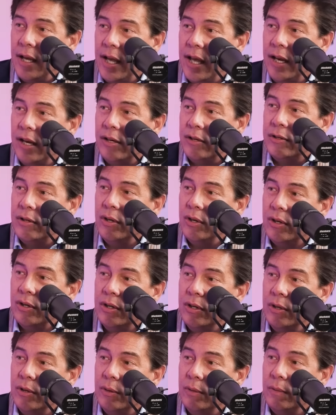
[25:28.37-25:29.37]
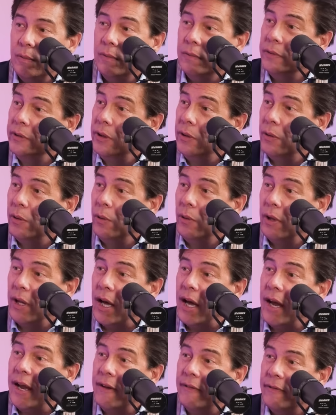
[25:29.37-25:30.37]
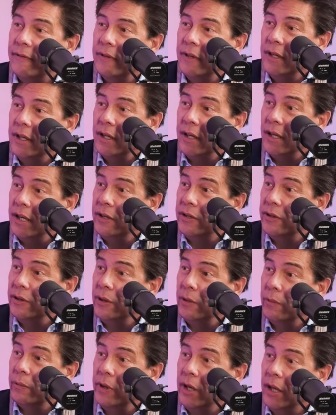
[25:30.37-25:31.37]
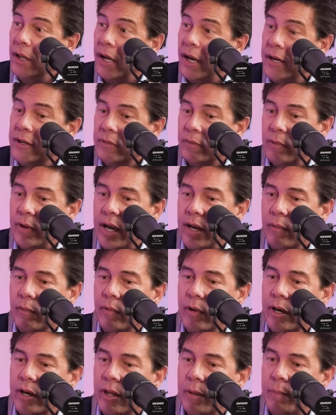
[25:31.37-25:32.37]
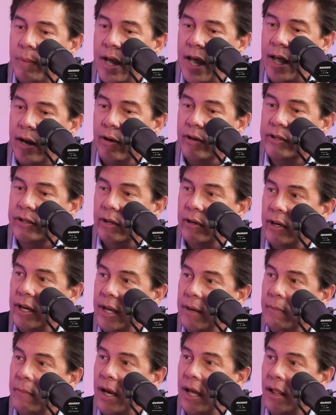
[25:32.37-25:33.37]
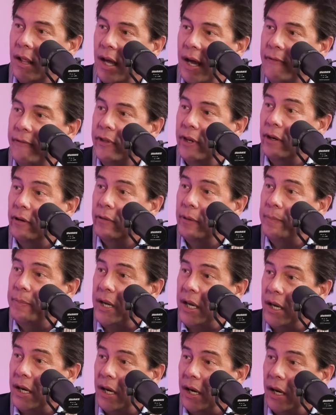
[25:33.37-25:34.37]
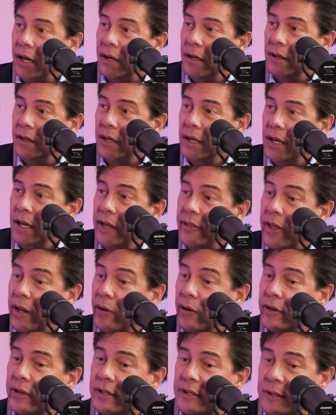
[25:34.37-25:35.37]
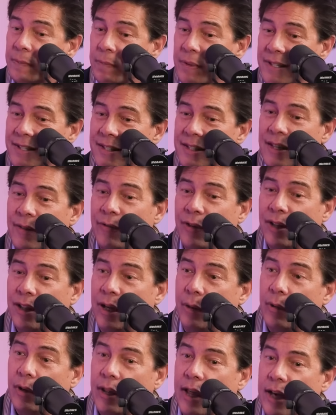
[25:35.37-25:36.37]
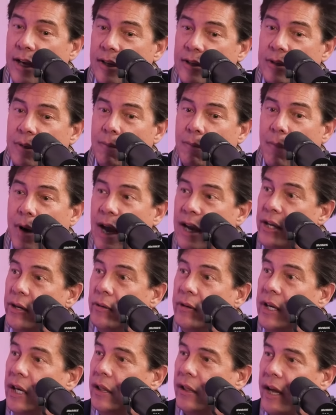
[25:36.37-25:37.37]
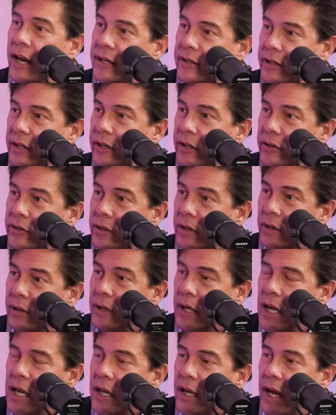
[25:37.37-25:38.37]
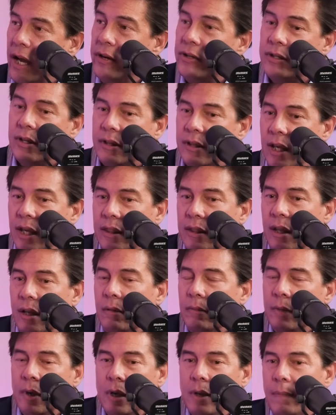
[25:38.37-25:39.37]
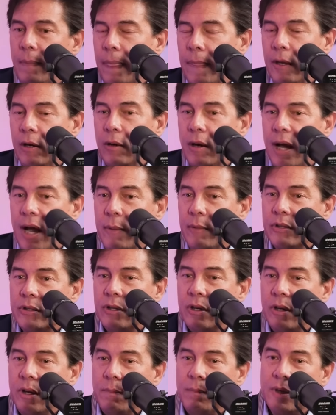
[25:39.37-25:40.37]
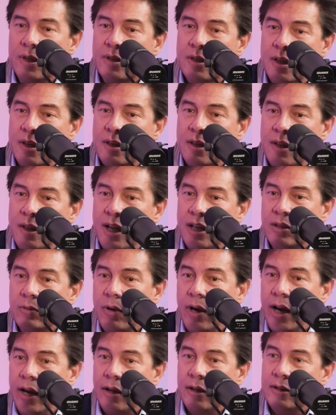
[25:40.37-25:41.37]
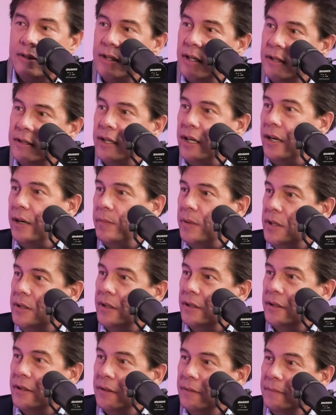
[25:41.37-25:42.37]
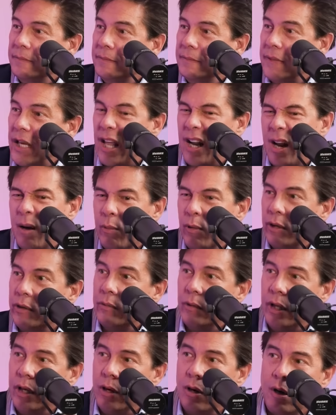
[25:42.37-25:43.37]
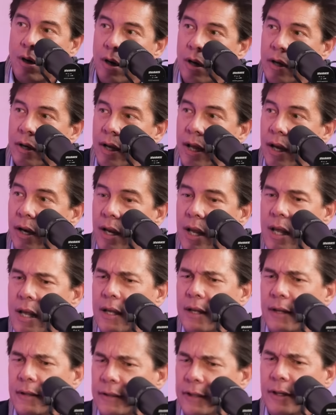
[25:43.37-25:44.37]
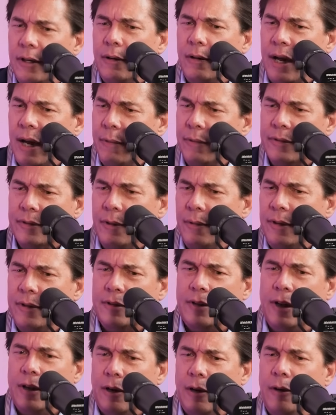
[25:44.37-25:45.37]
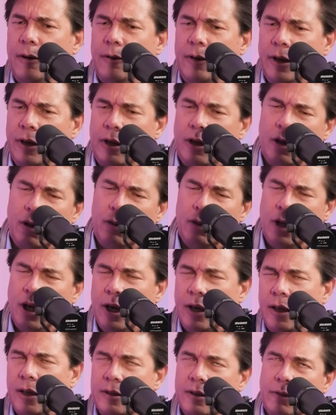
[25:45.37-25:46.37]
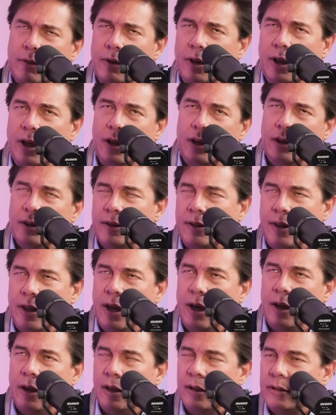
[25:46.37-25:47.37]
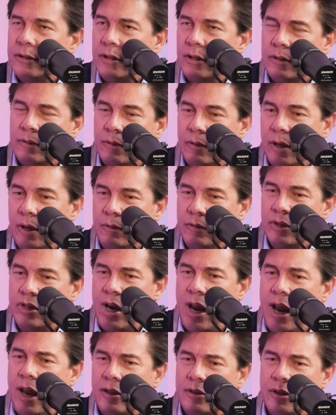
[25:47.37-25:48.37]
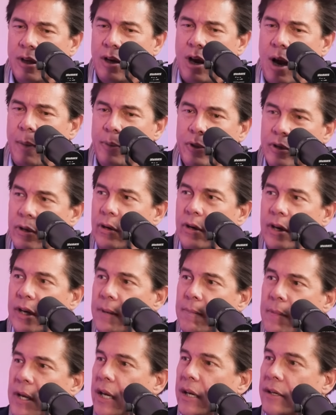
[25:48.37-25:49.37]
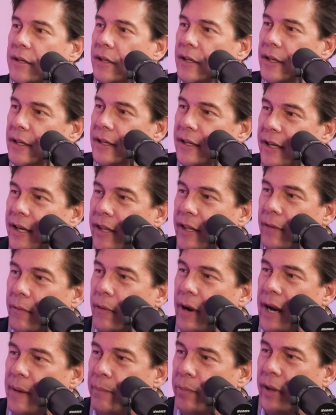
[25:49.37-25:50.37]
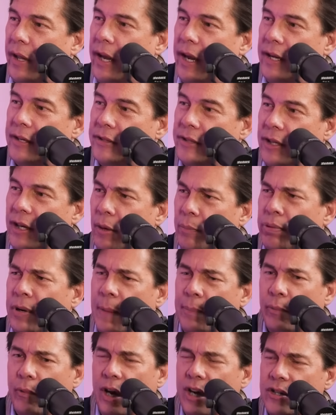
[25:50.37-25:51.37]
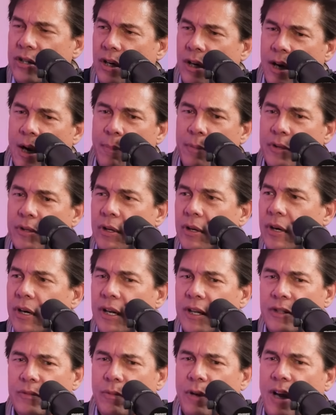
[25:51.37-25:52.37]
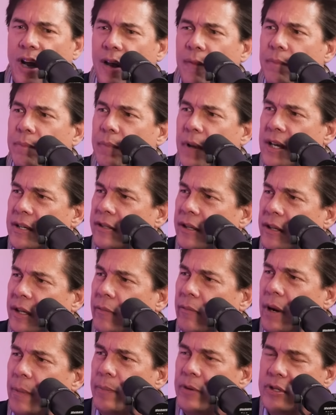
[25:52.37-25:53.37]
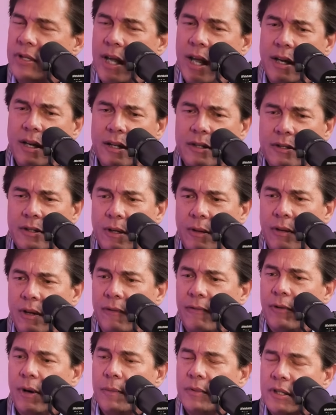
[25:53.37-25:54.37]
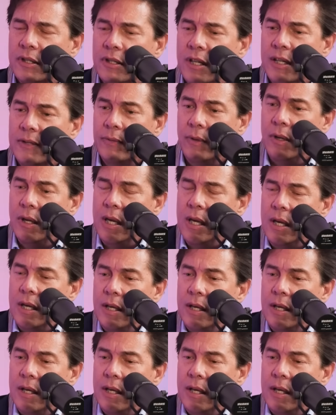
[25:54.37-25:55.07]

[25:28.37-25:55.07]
And it took you your whole life until you realize, wait, what are the patterns that are in my life that are repeating, that are specifically related to my unique light signature? I used to think that, you know, I was good in business and that's why I could succeed in business. And I worked really hard. And, you know, I was always like, oh, you know, luck isn't really this thing. It's just a chance and opportunity meet in the right place. You know, preparation and opportunity is what I basically represent. And so therefore I'm successful.